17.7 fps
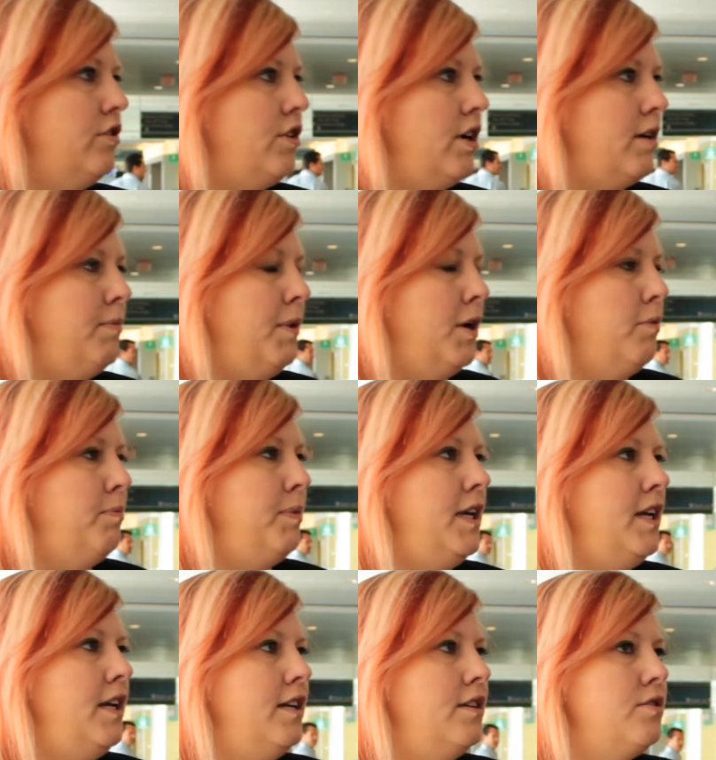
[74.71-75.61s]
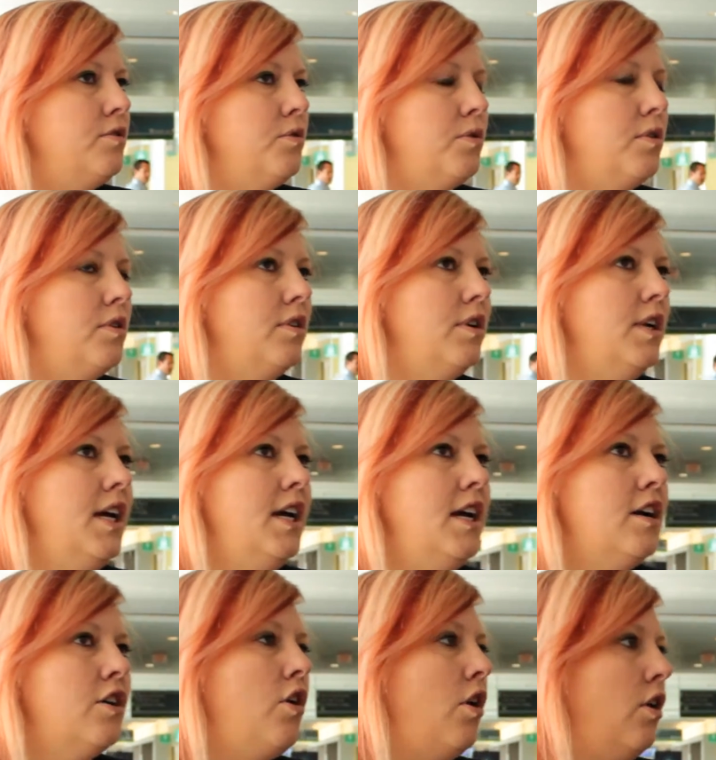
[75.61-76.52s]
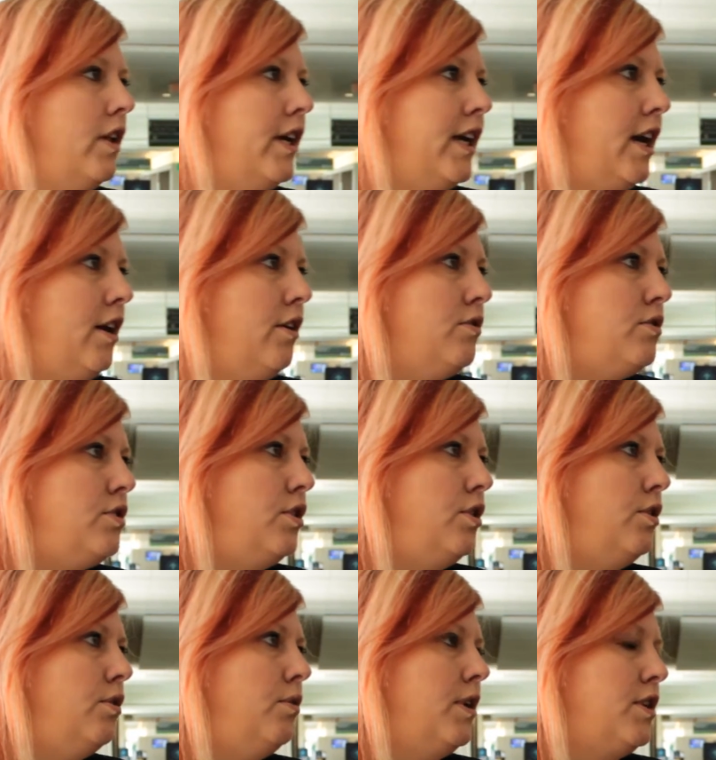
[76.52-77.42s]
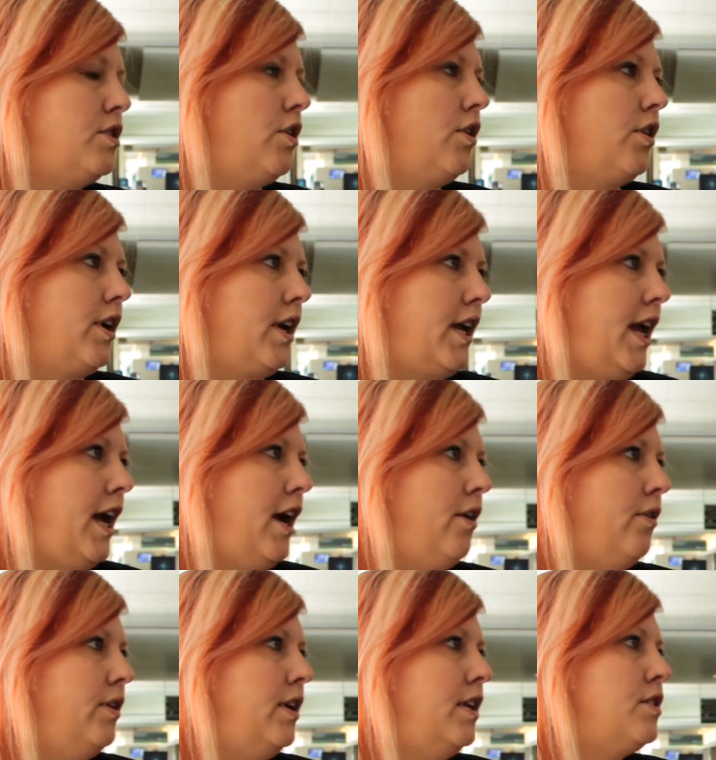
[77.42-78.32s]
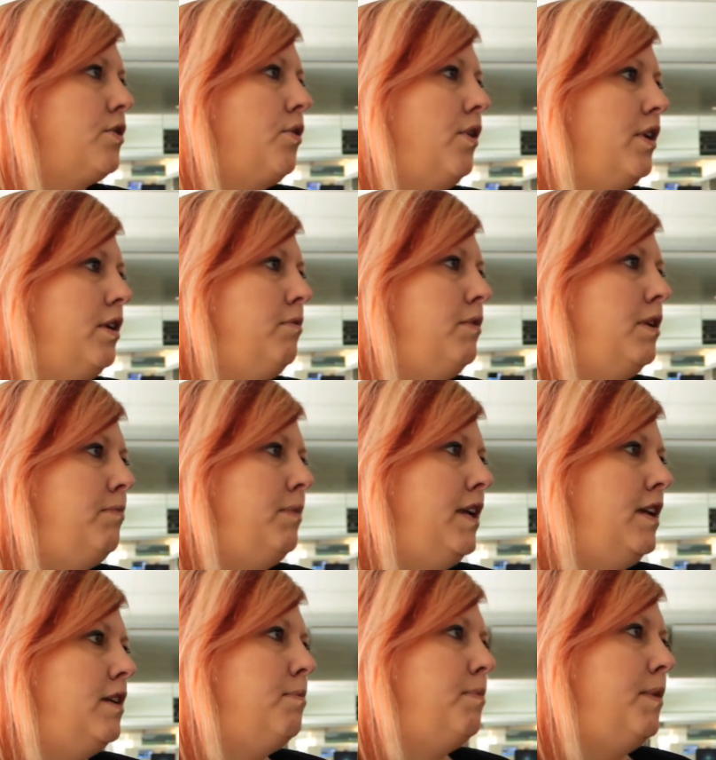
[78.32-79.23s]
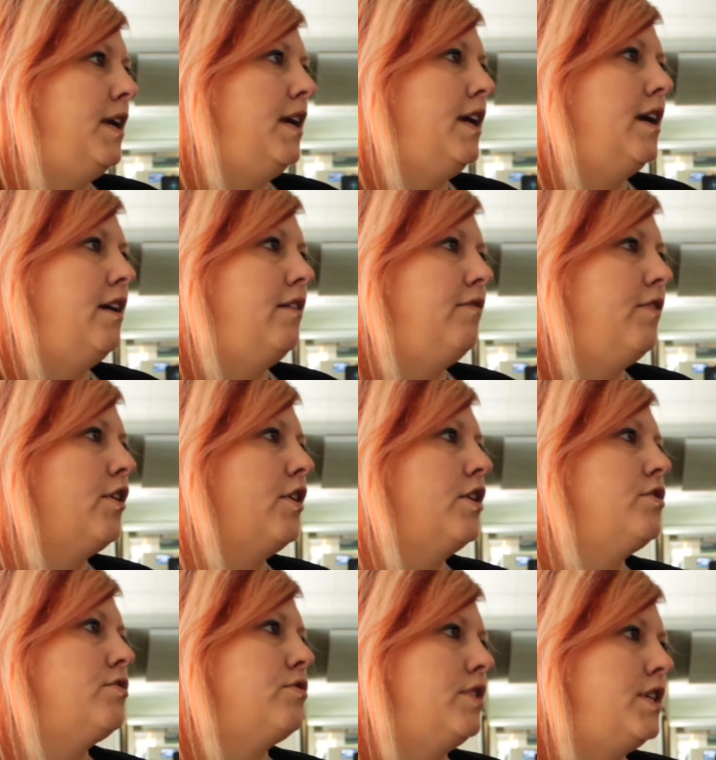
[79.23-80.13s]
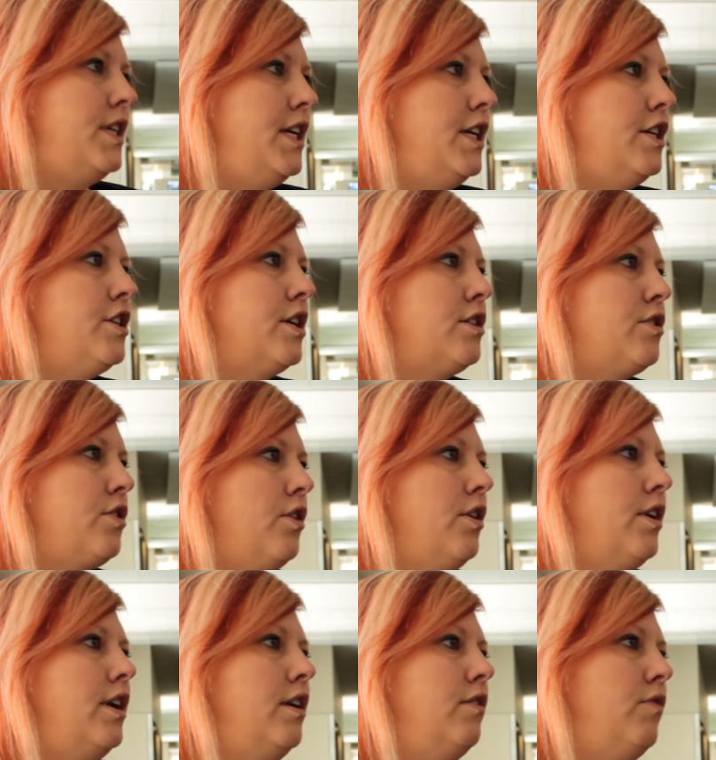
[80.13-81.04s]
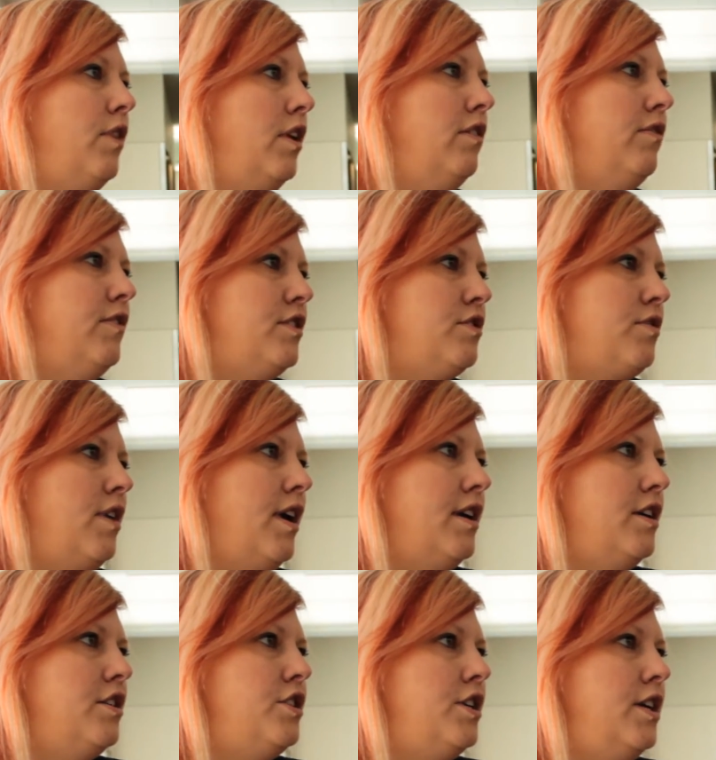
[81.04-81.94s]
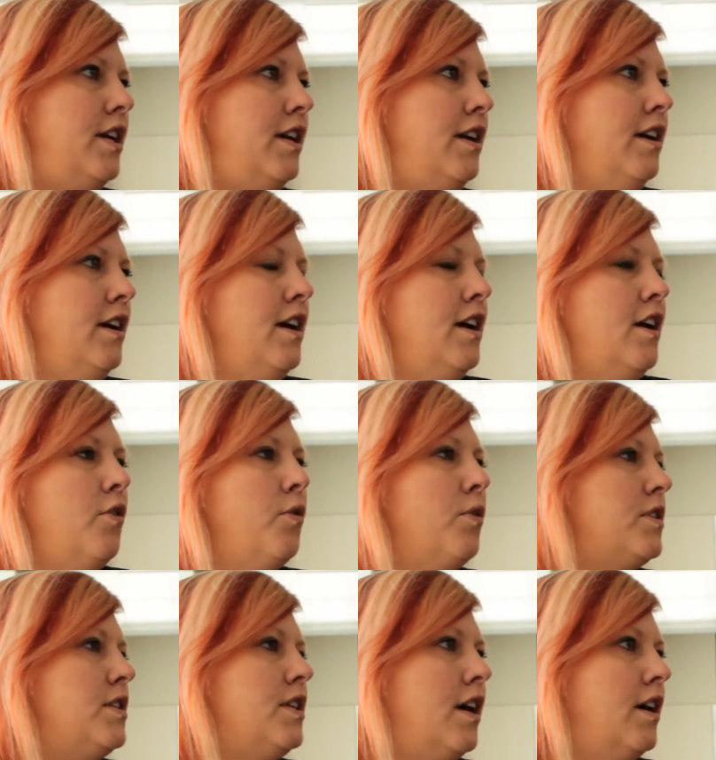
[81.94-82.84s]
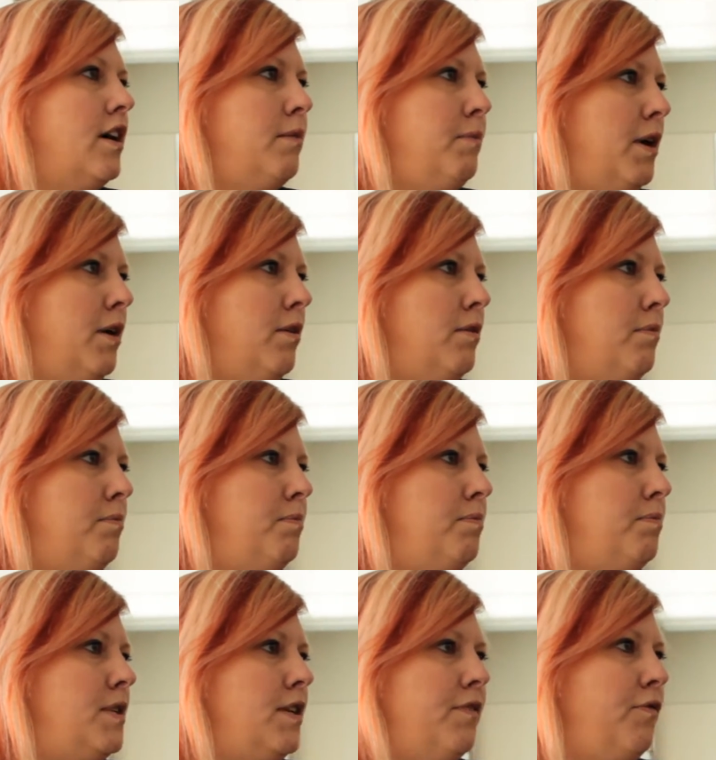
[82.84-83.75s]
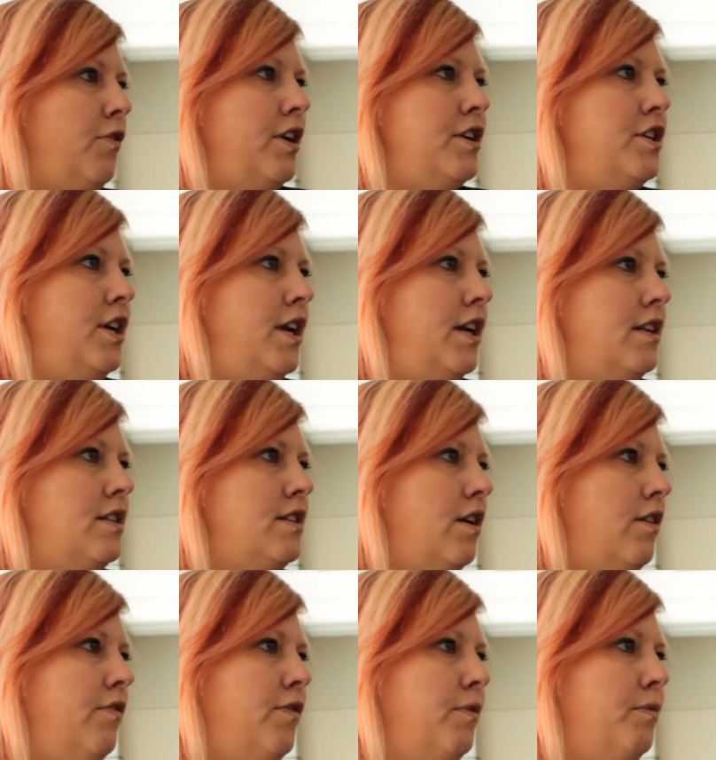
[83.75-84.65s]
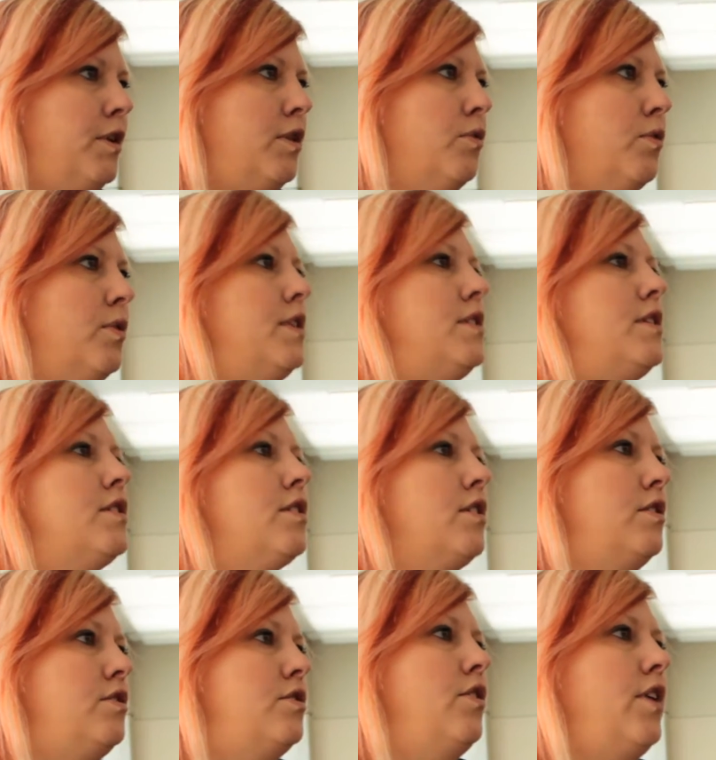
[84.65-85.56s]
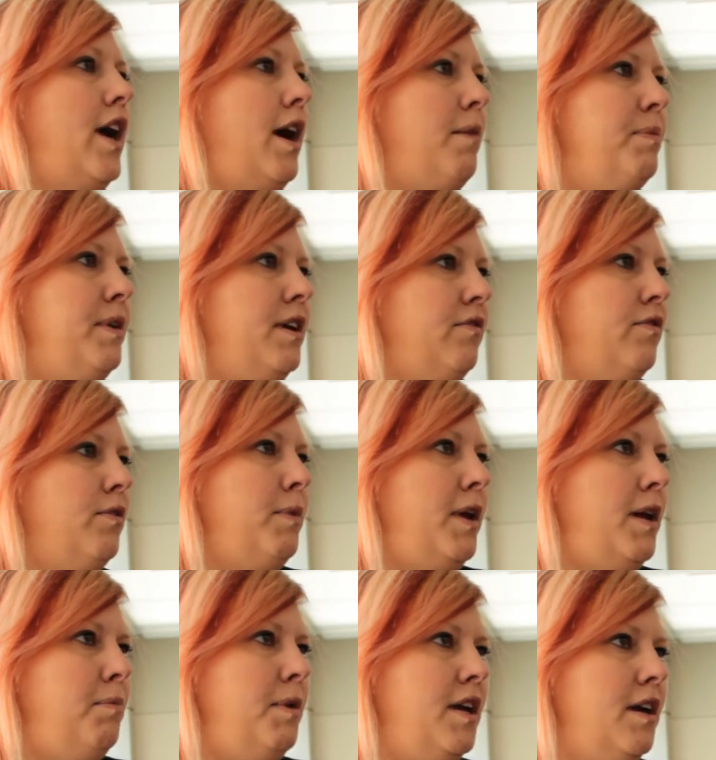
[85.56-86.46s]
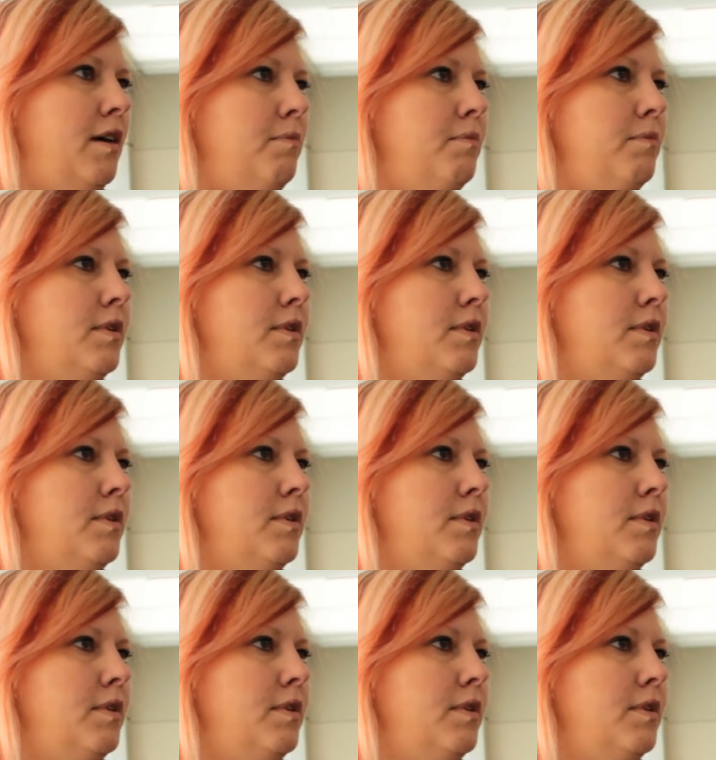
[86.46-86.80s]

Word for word: a direct mail piece or calling out to a target account. It's going to need to be a very strategic, targeted, relevant strategy, or it's not going to be able to differentiate itself from the noise that's going to start happening from ABM.